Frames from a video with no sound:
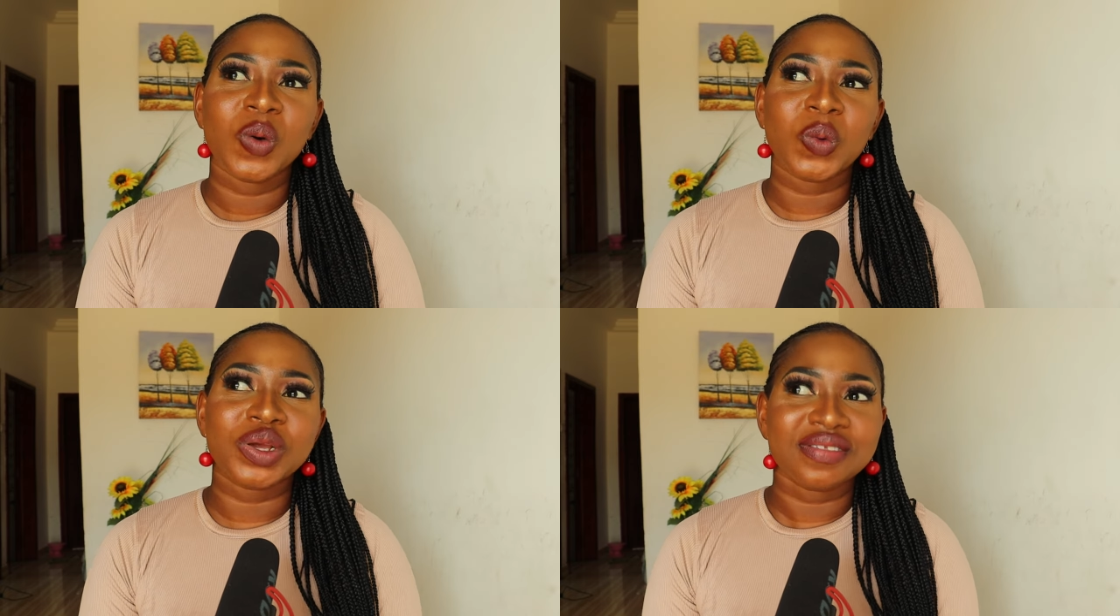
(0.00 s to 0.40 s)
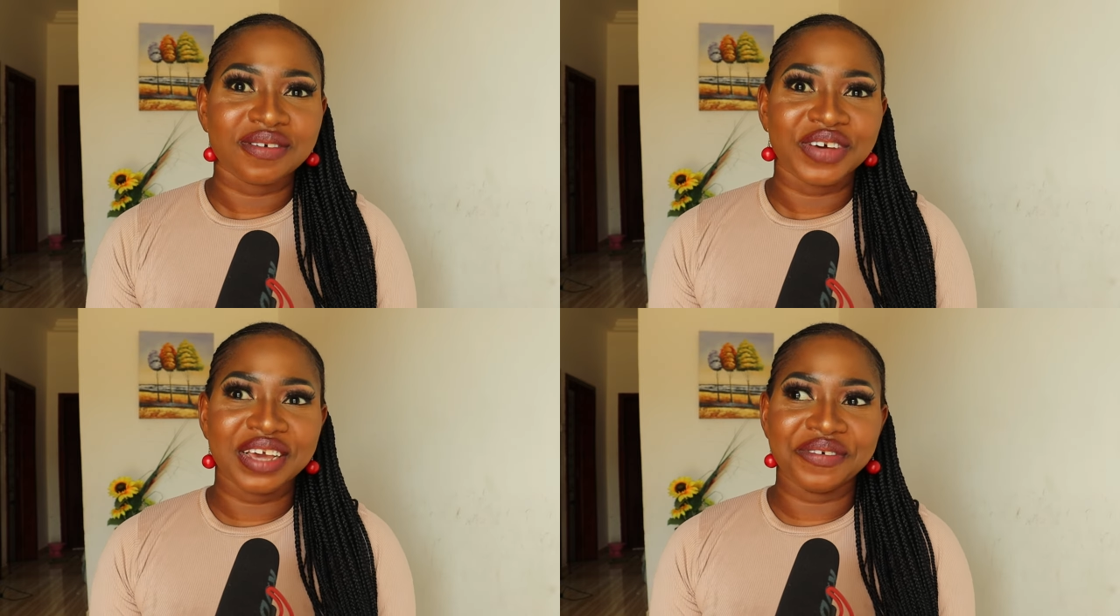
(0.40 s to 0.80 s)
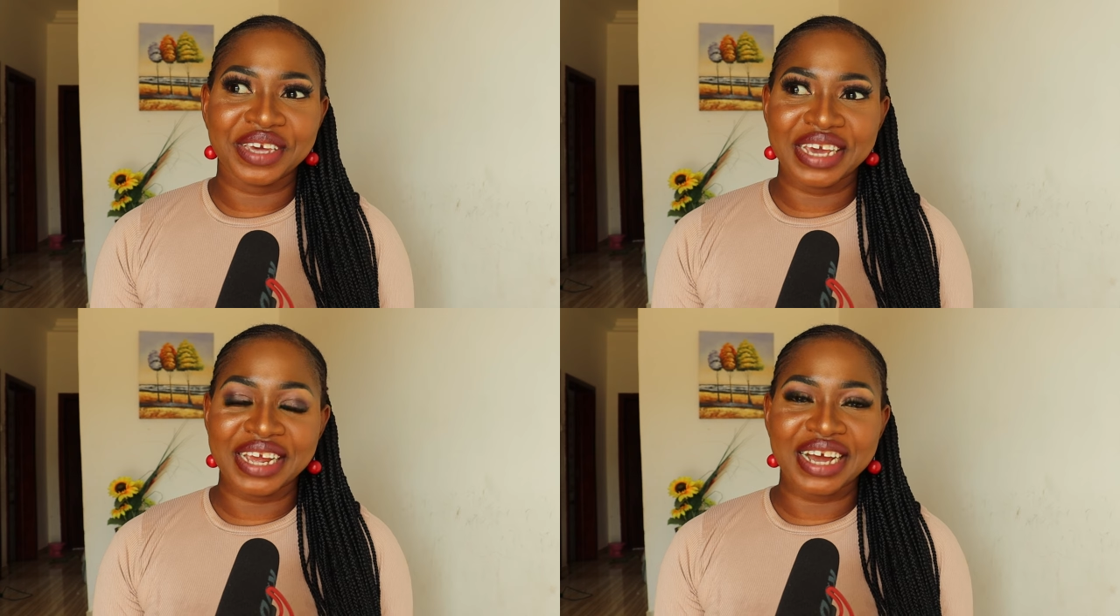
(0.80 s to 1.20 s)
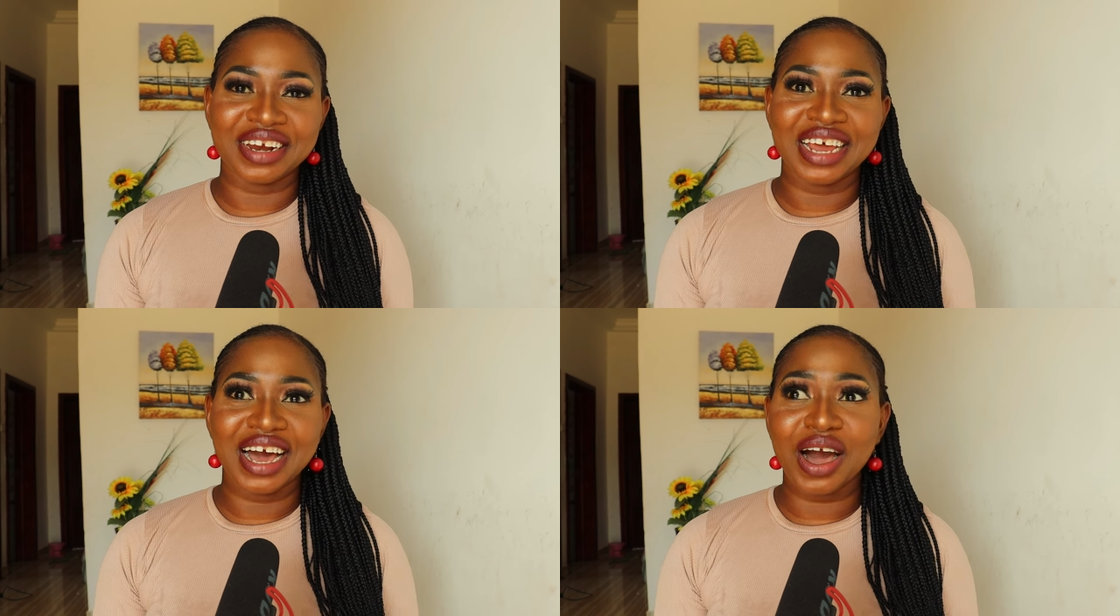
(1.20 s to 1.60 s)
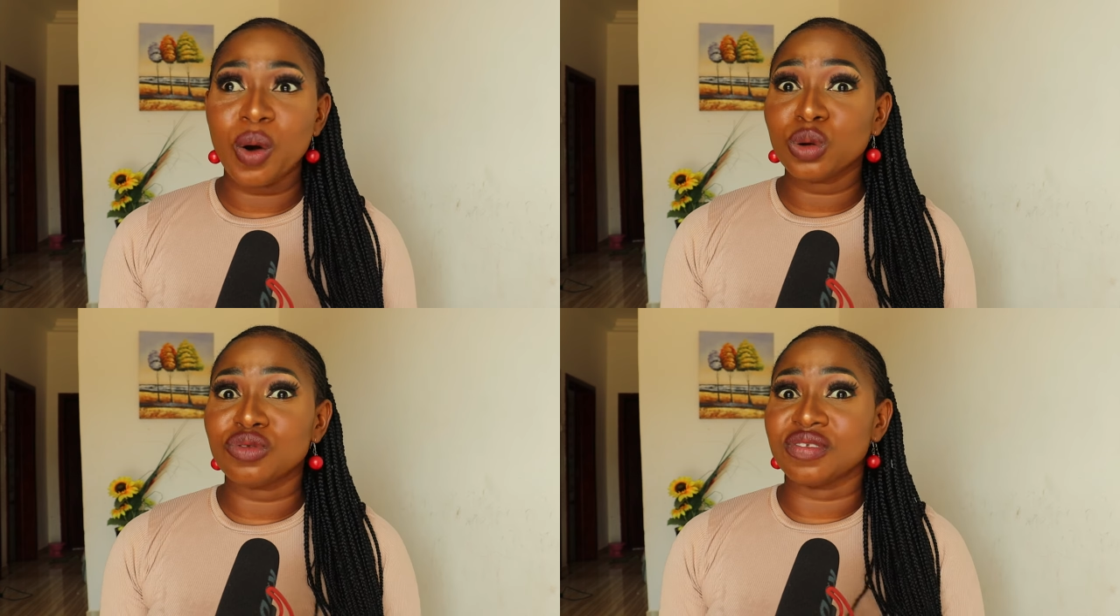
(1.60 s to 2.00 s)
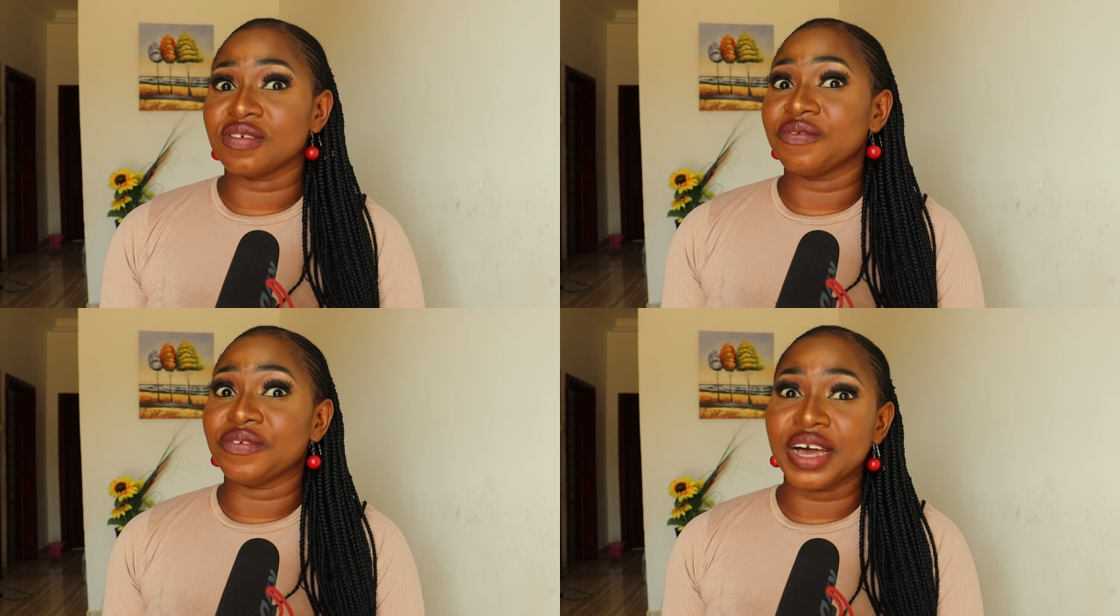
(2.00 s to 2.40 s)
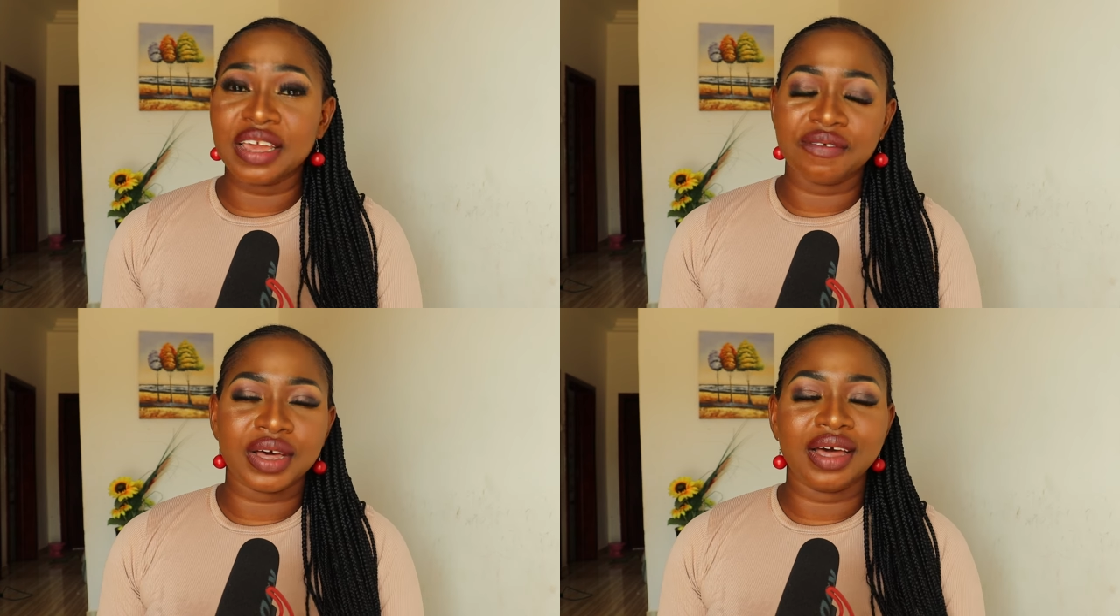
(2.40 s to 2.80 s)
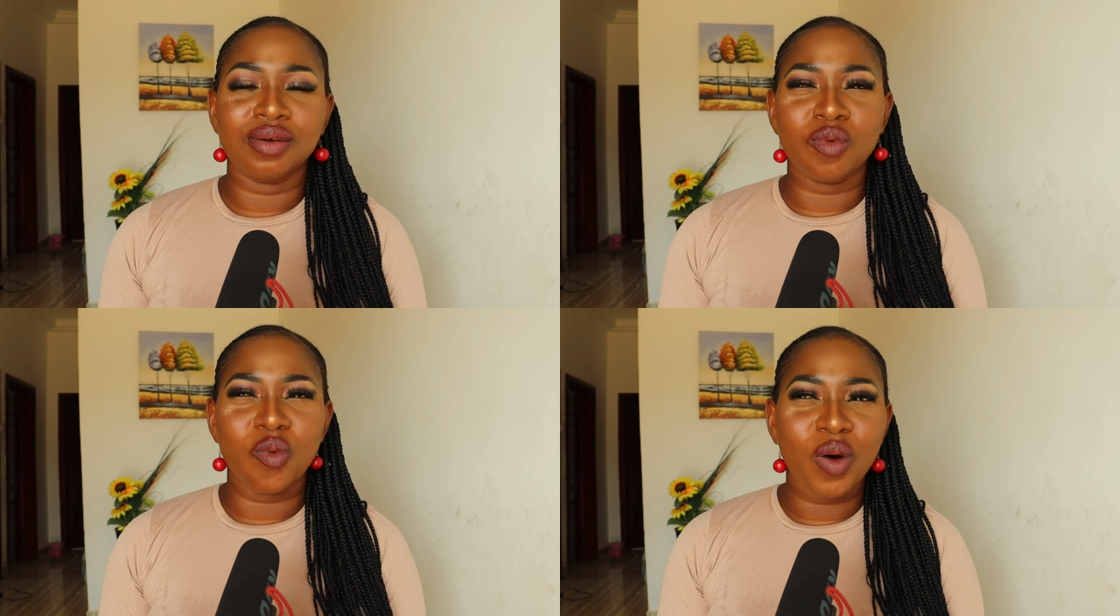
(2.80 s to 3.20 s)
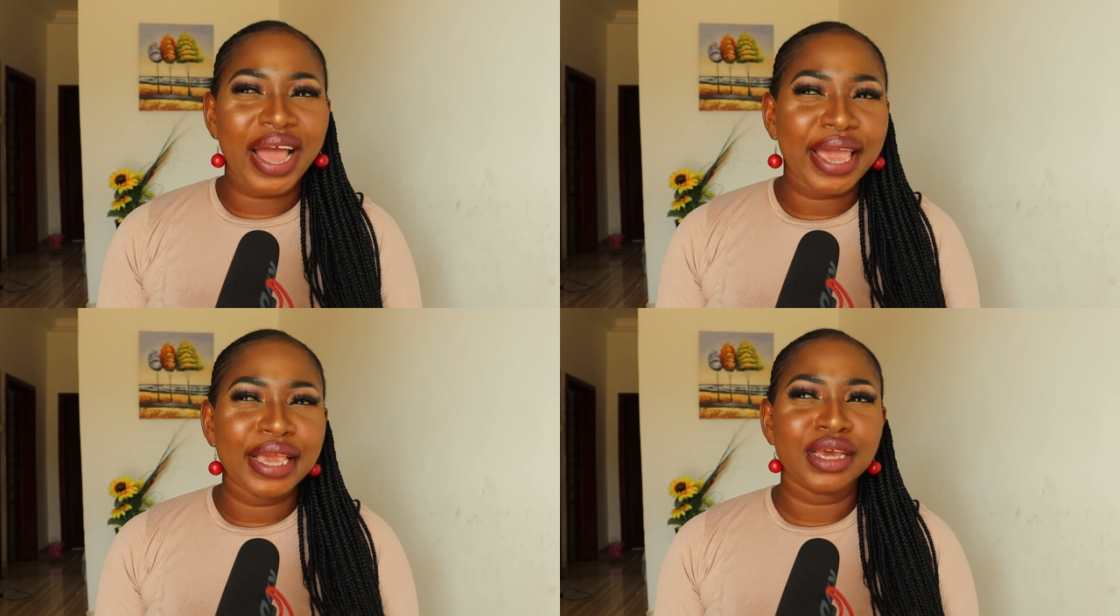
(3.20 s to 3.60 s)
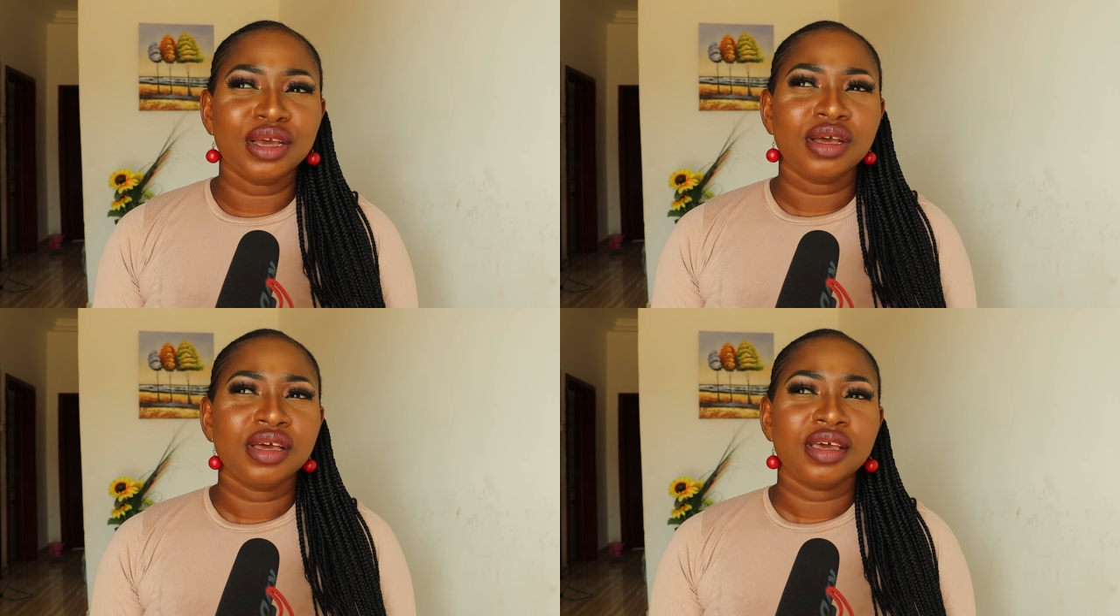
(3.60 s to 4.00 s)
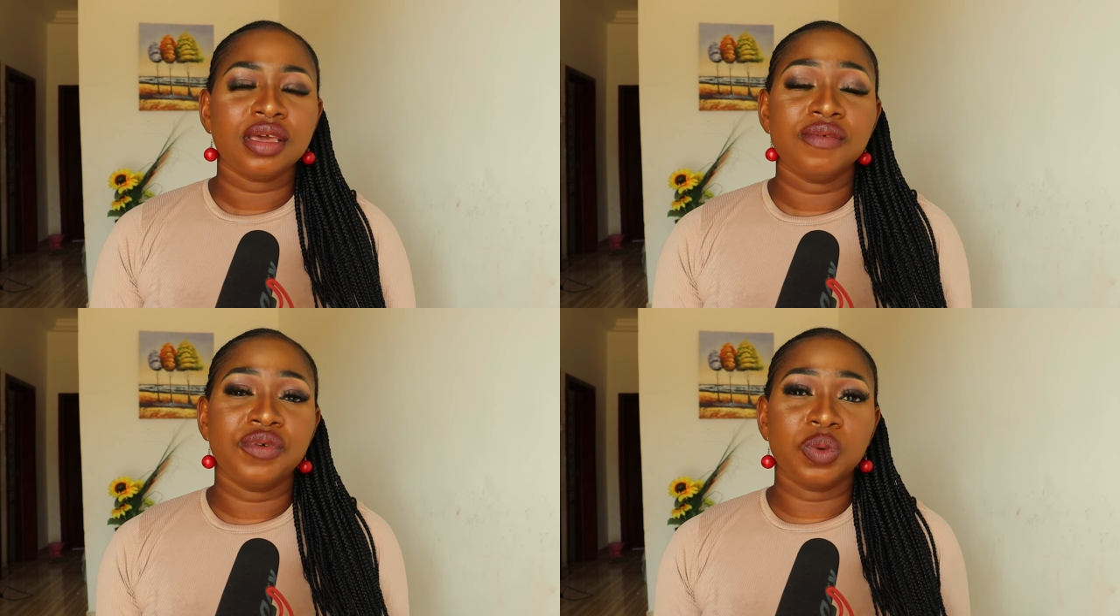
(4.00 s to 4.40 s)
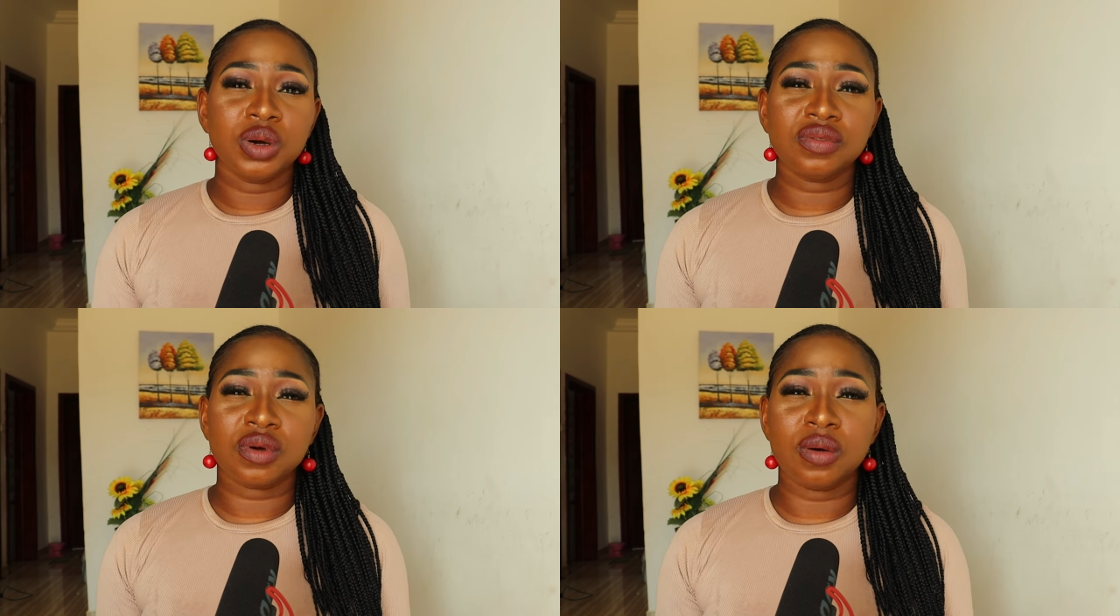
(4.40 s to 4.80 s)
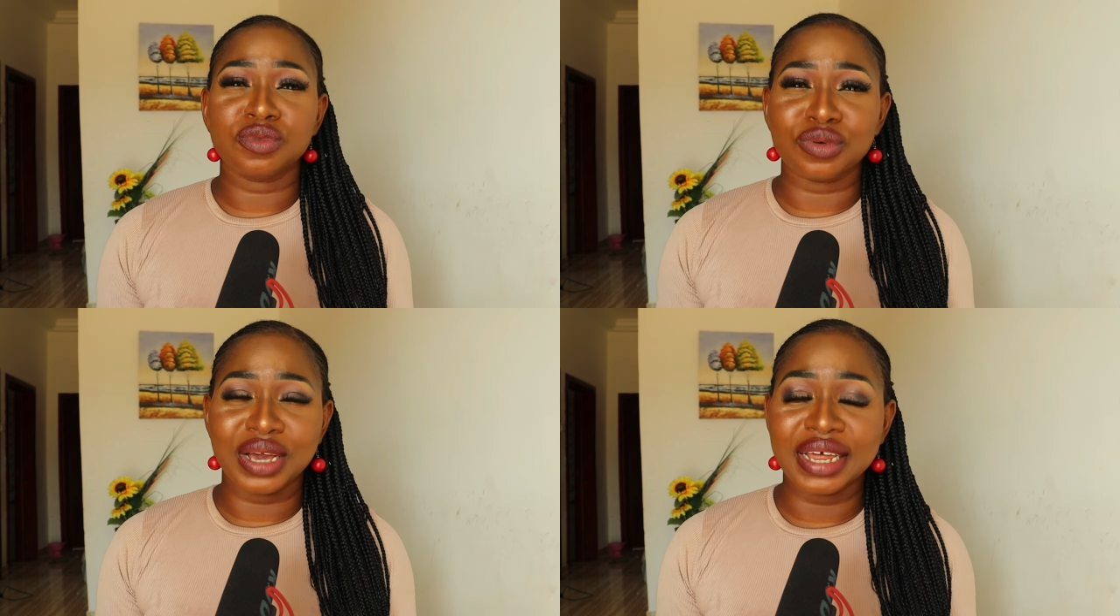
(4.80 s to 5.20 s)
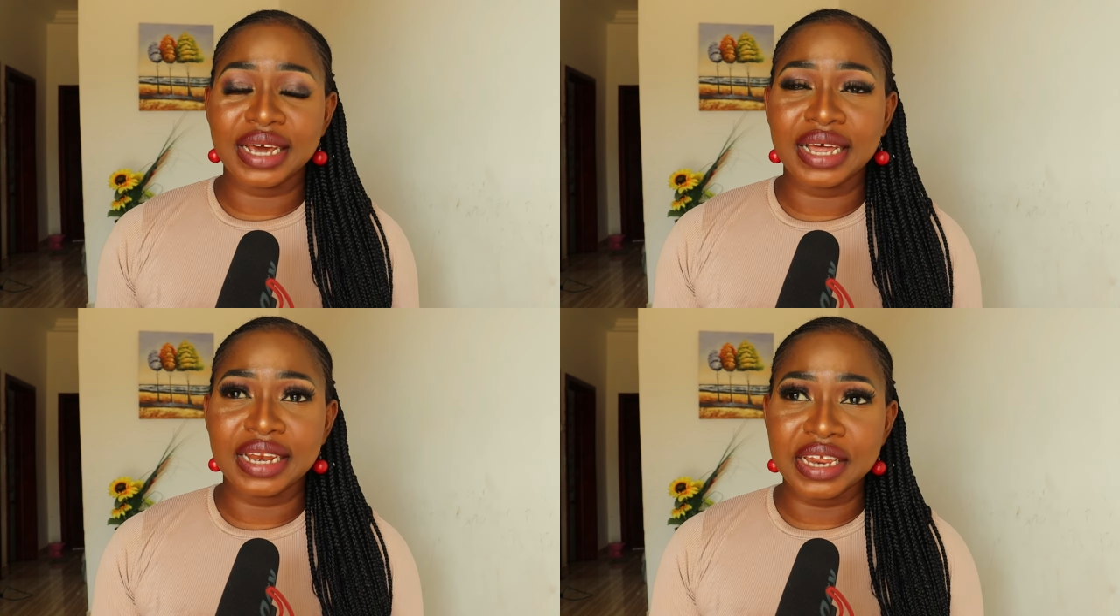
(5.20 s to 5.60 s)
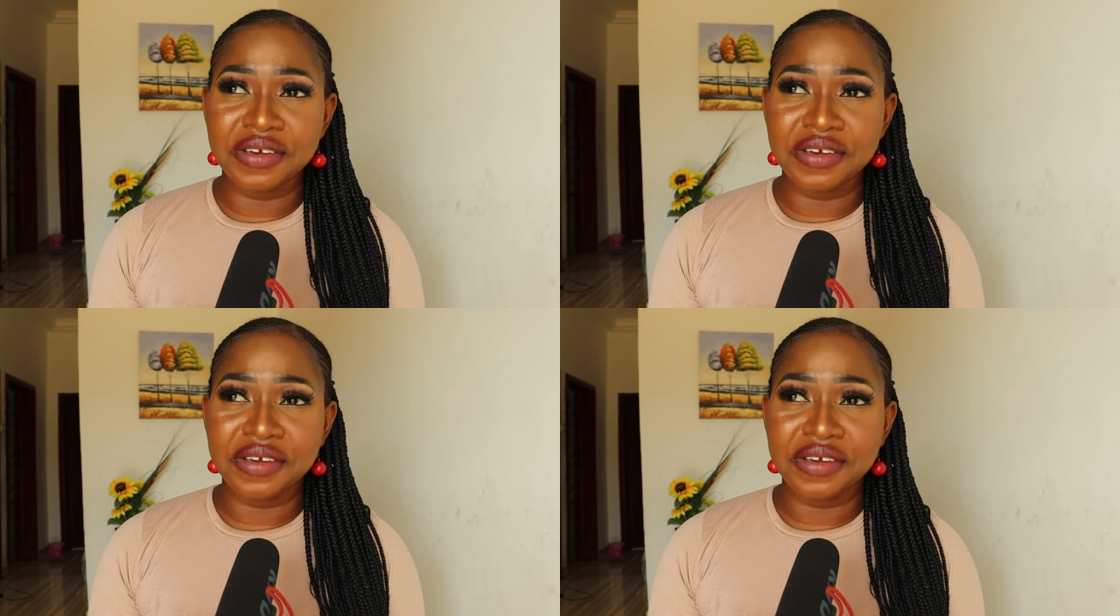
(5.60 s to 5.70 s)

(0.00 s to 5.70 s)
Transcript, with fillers: we survive here and how to survive and why if you want to come to Ghana and